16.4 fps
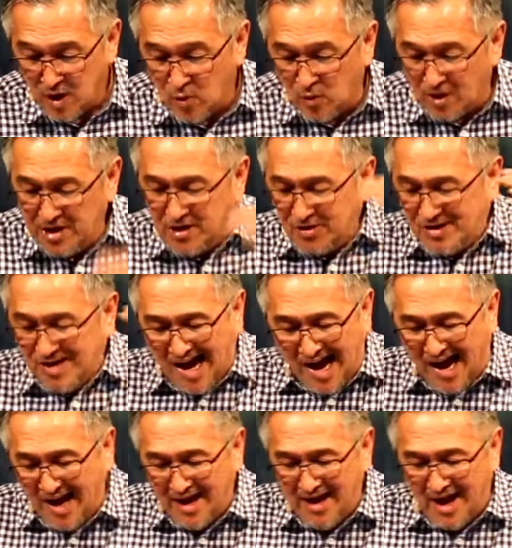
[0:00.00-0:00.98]
Where you
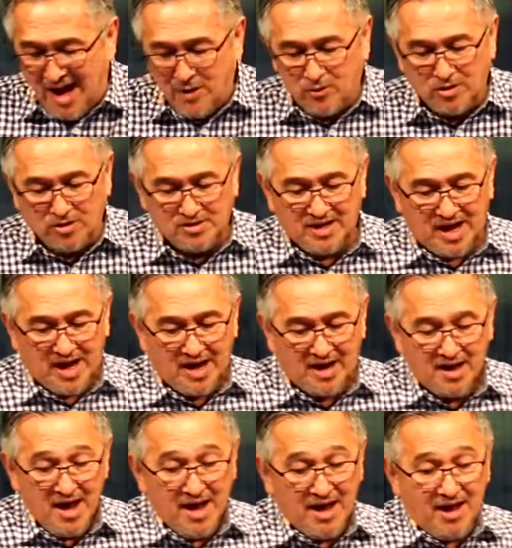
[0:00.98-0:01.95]
die, I will
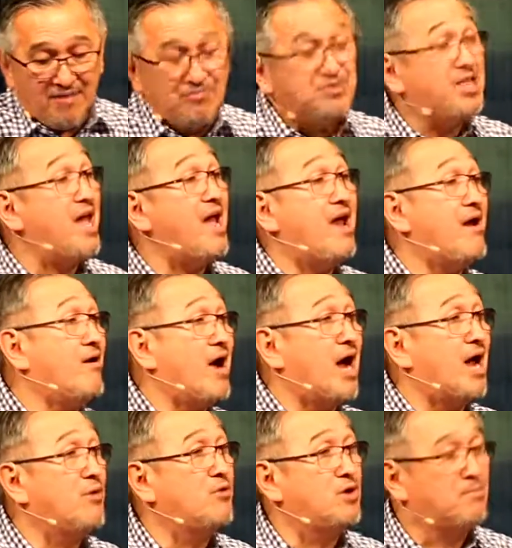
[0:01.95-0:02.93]
die, and there
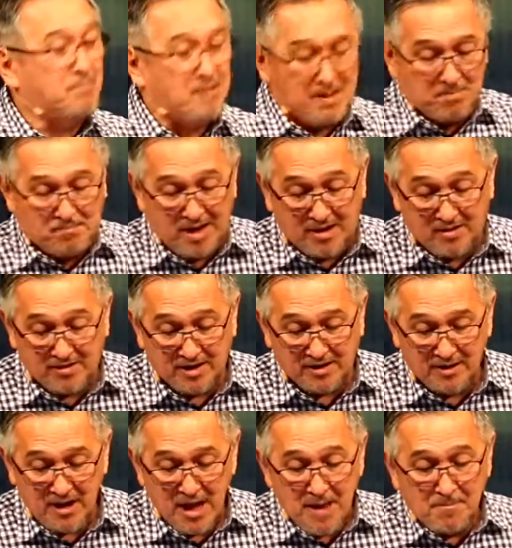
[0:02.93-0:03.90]
I will be
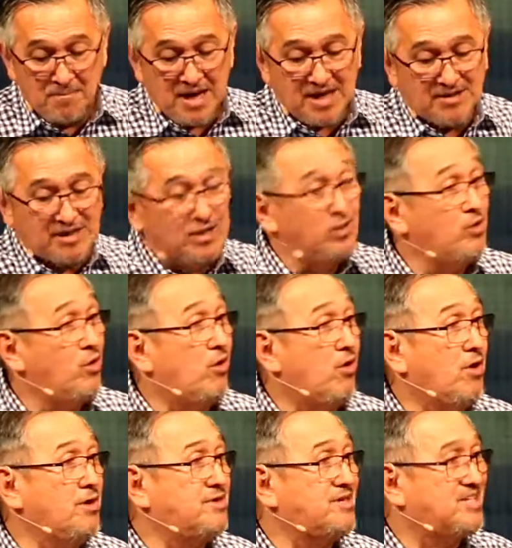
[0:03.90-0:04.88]
buried. May the
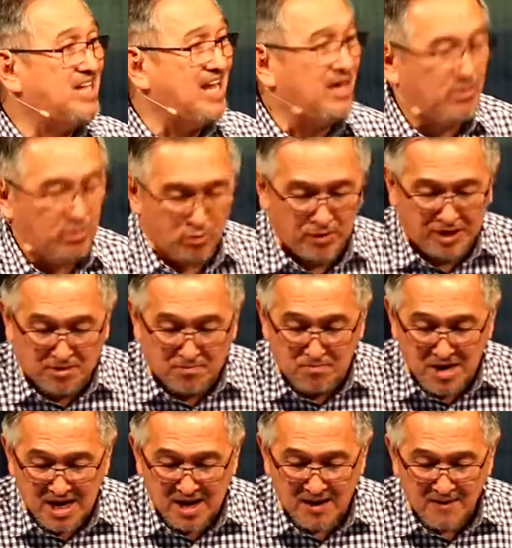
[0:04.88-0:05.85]
Lord deal with
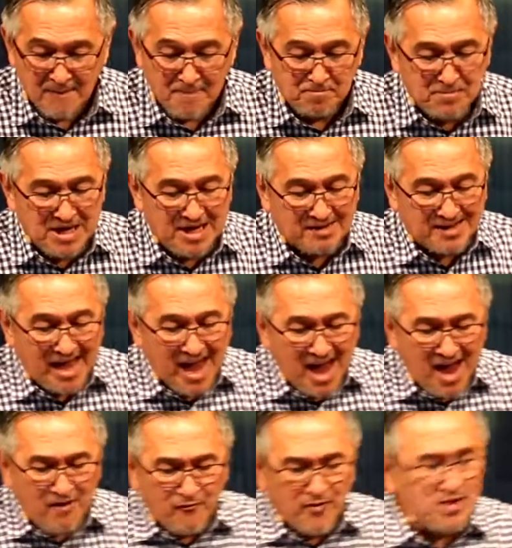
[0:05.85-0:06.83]
me, be it
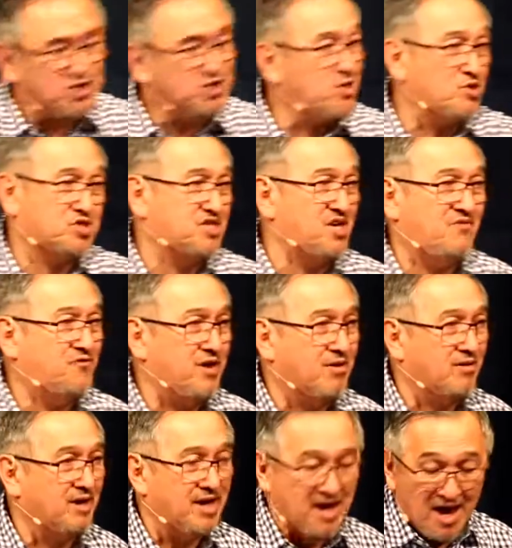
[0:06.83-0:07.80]
ever so
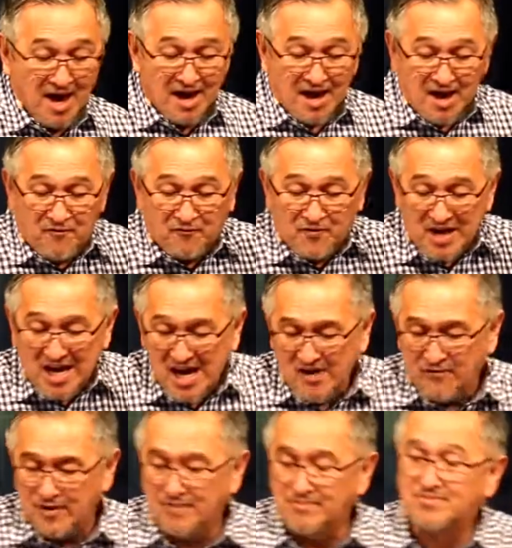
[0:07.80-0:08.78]
severely, if
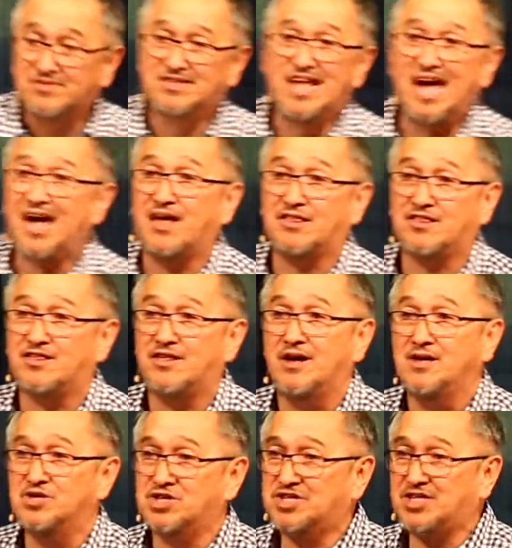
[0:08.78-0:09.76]
even death
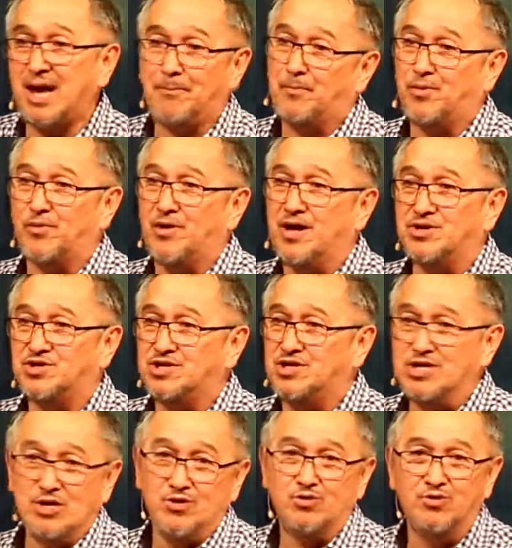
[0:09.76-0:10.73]
separates
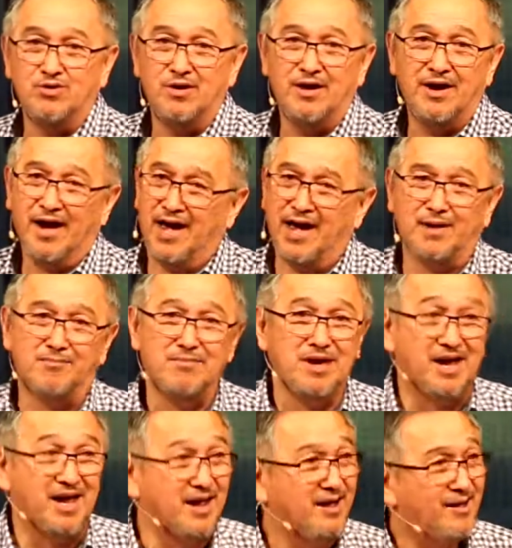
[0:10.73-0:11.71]
you and
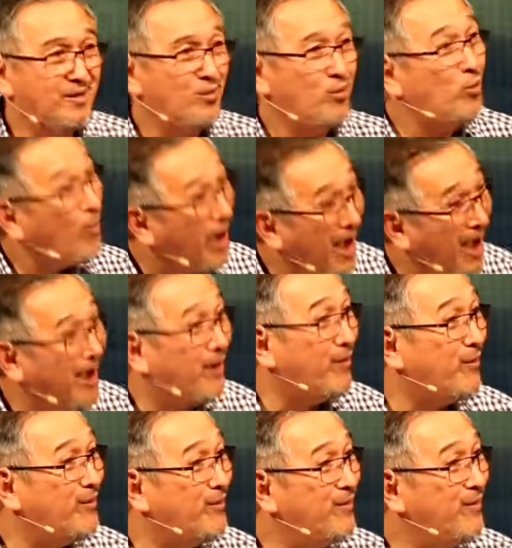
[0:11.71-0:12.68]
me. Wow.
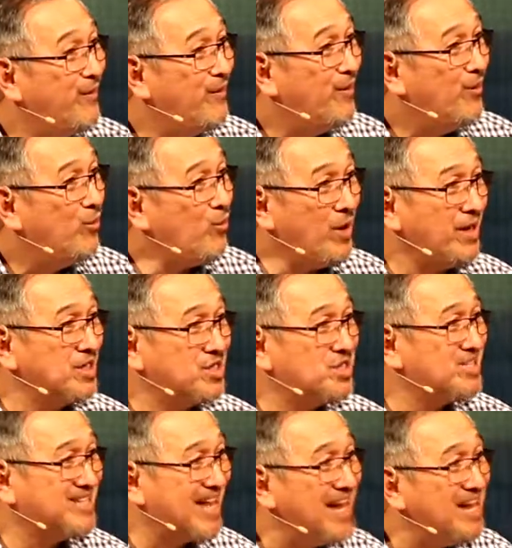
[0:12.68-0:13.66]
What a
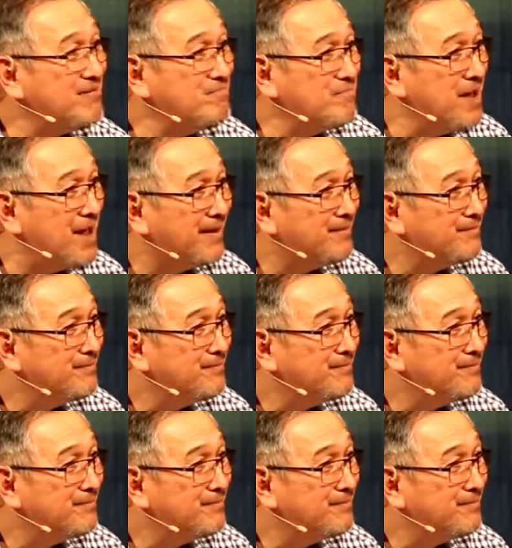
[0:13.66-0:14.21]
statement.